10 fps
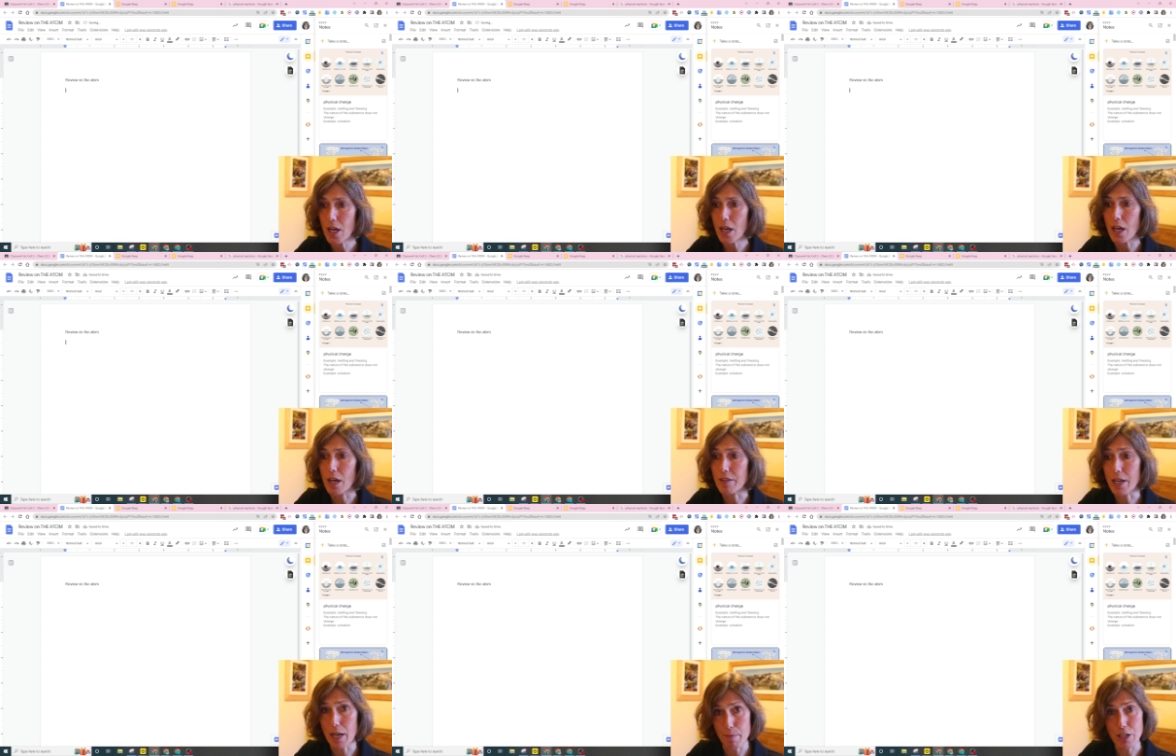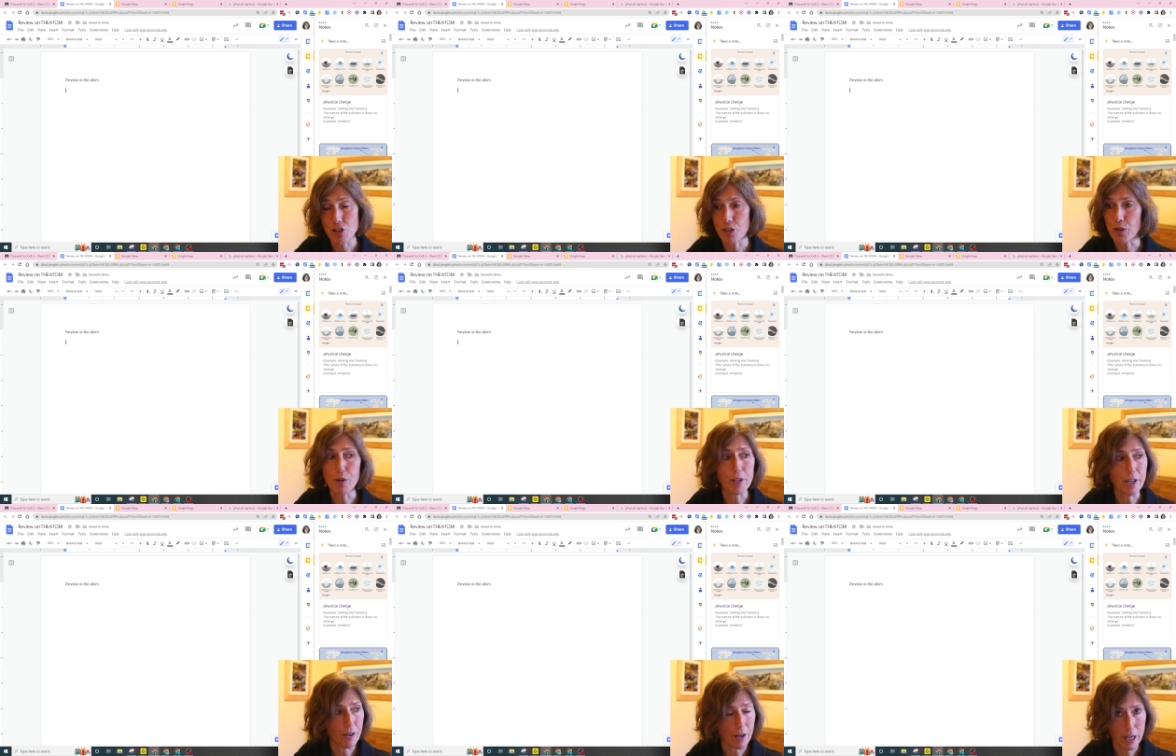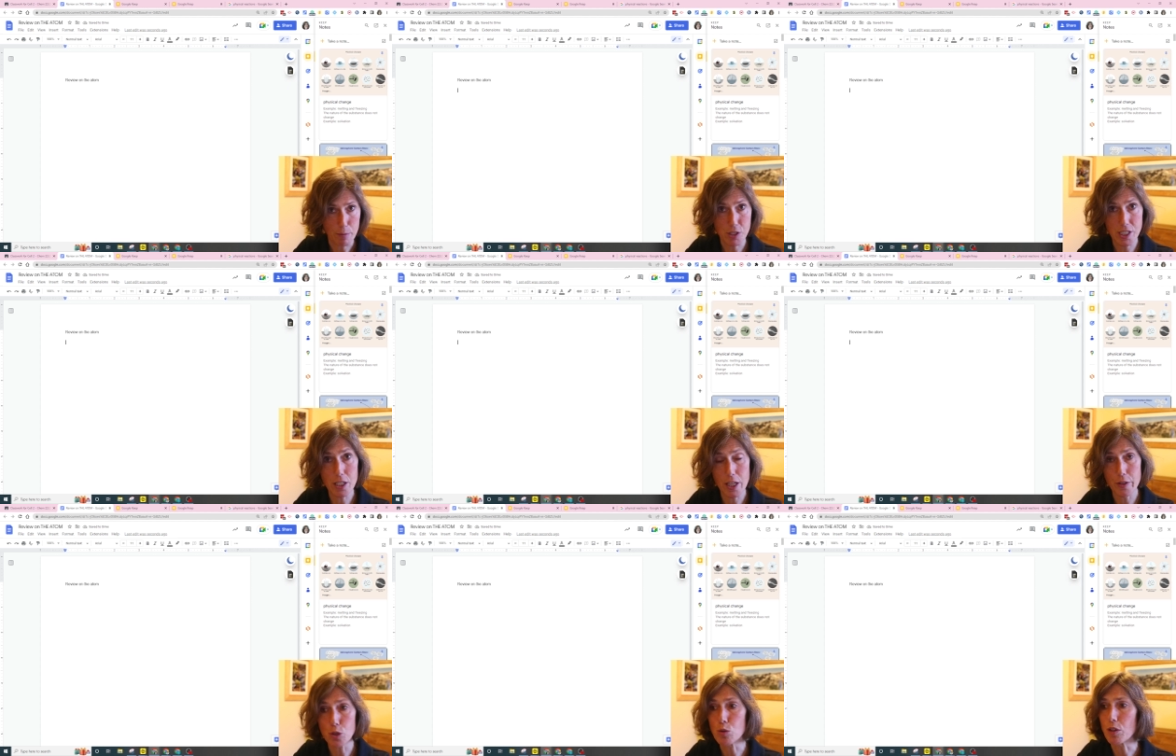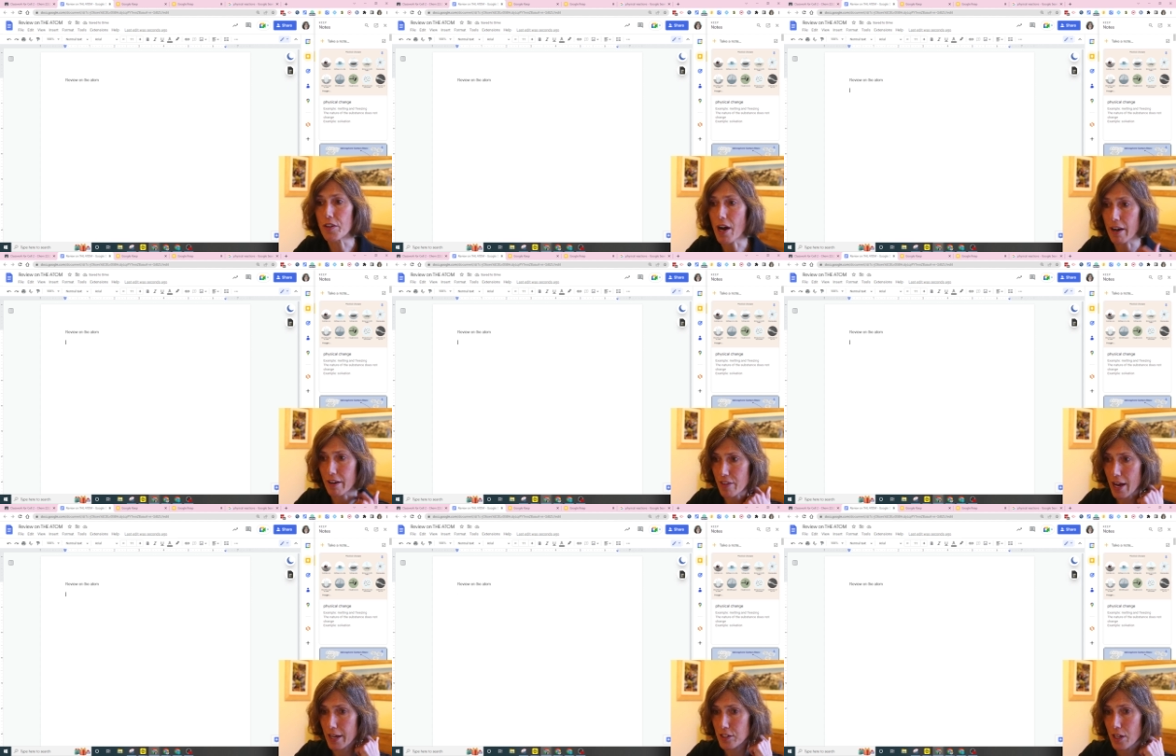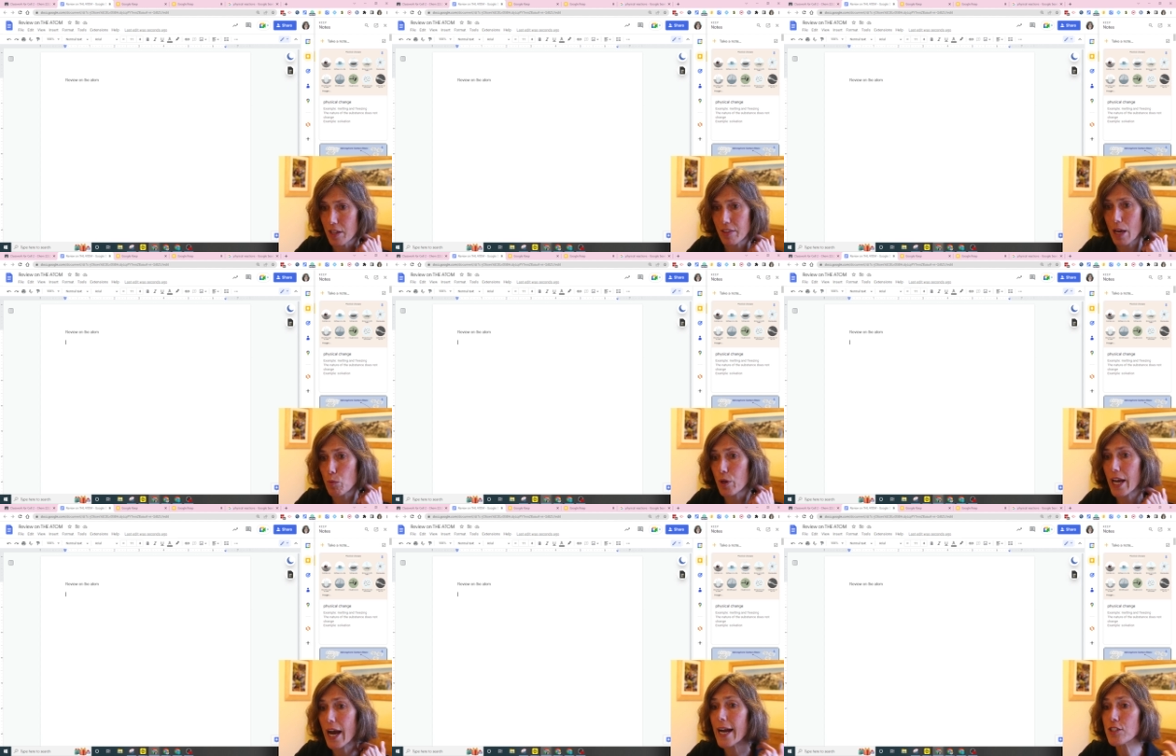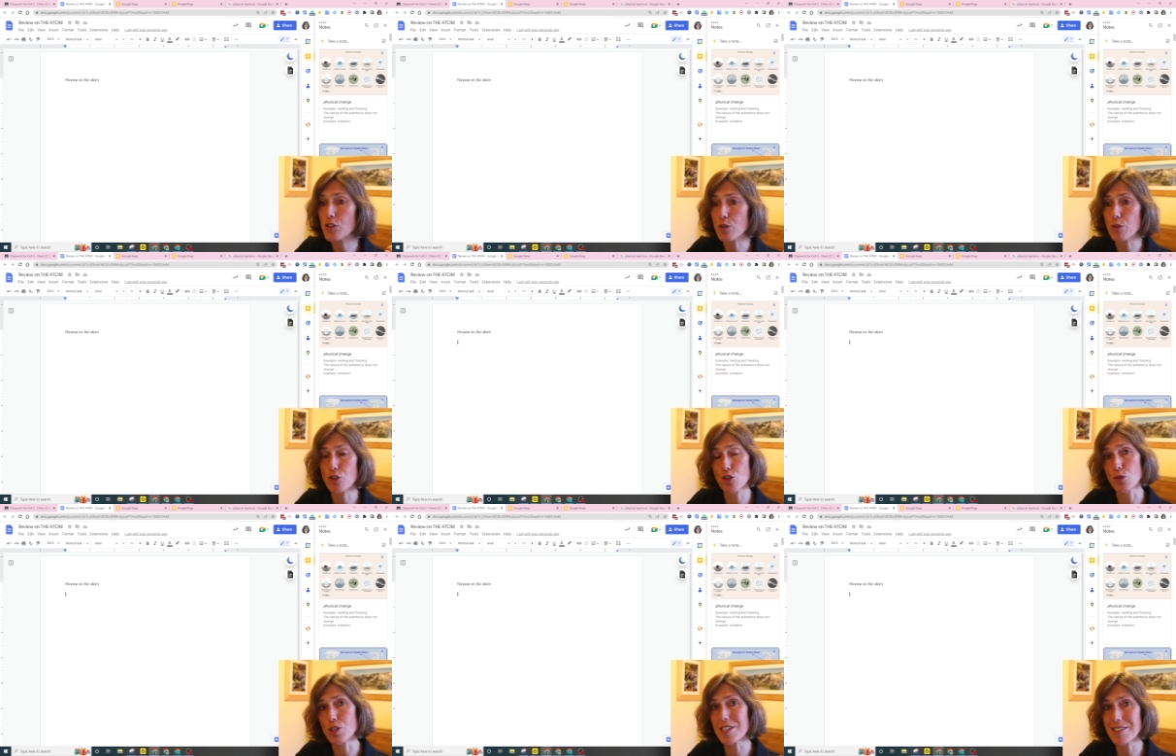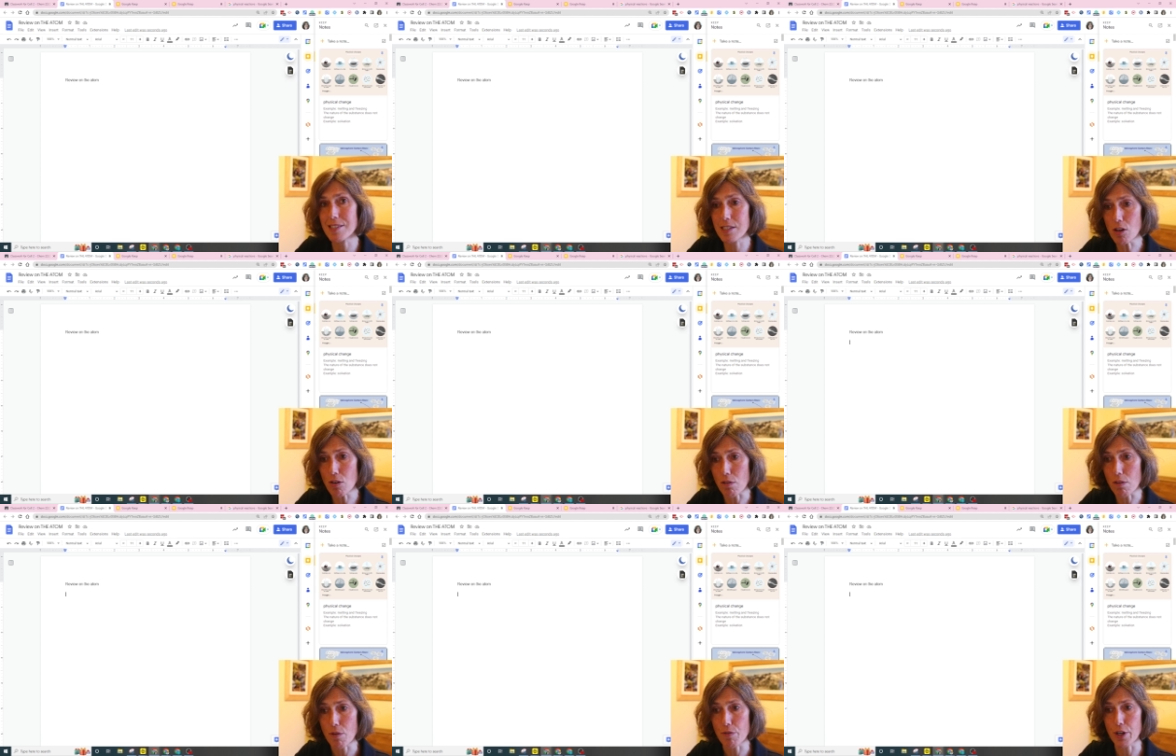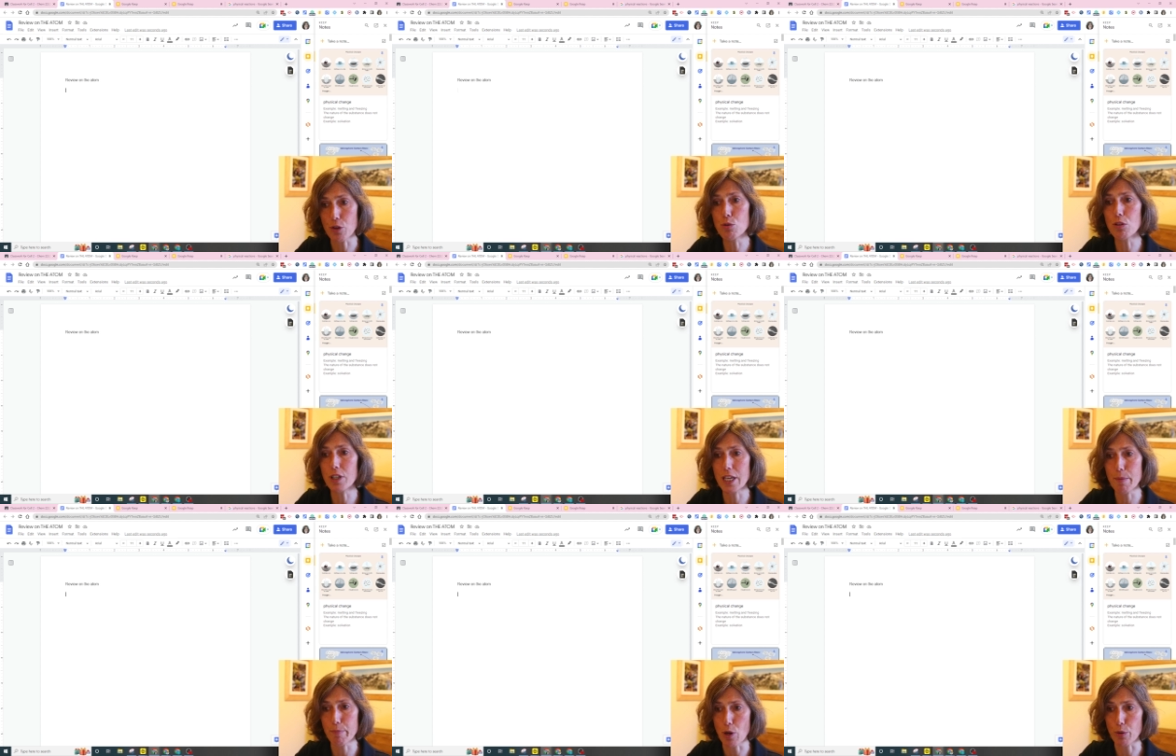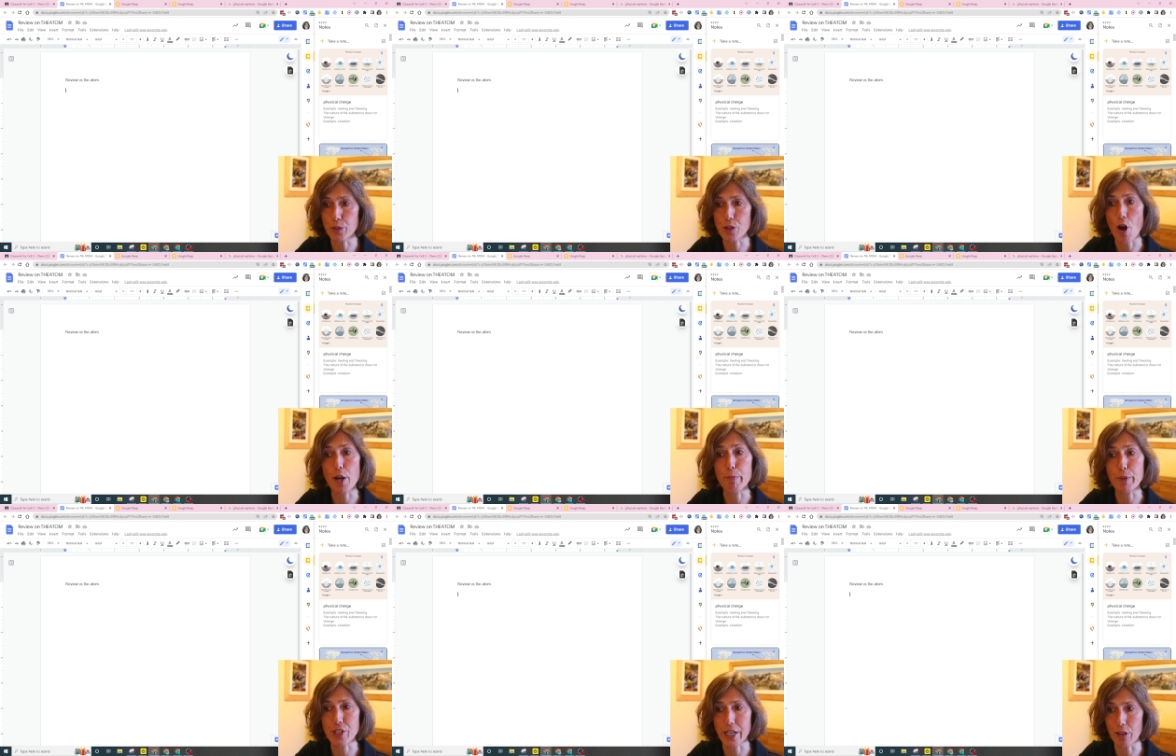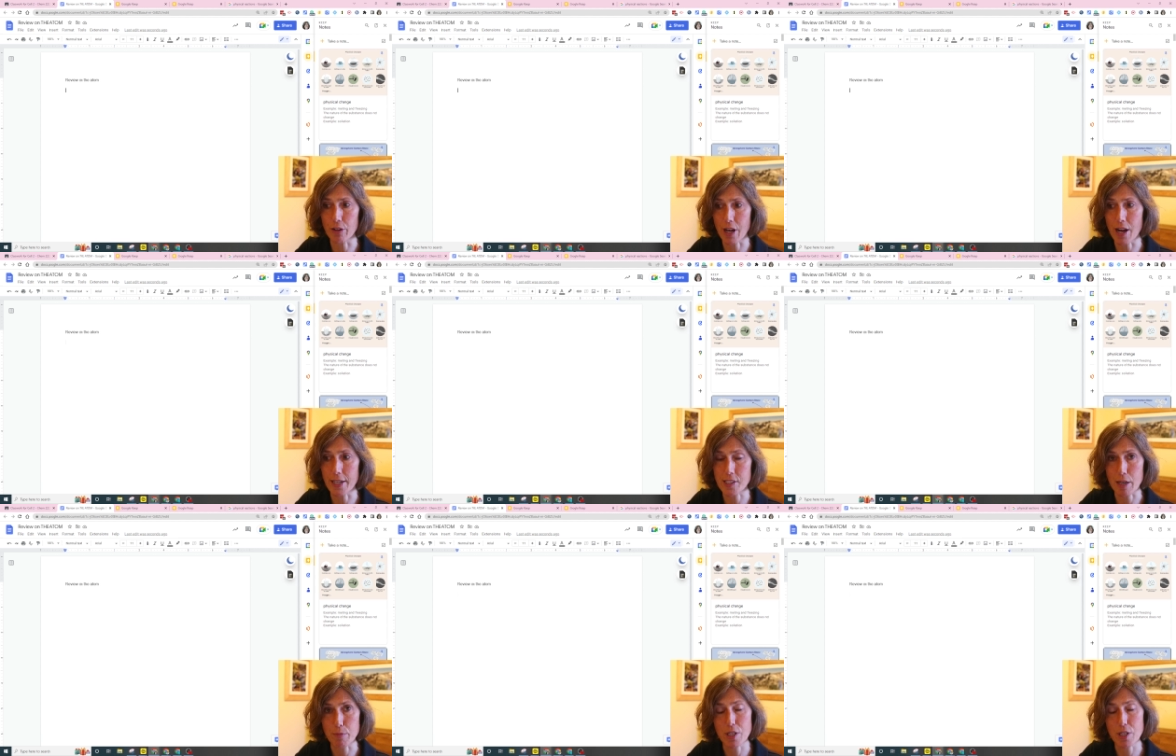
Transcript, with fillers: that I mentioned earlier, and I'm still in the Google Doc of that, that will guide students to distill their Google Keep notes on a particular concept.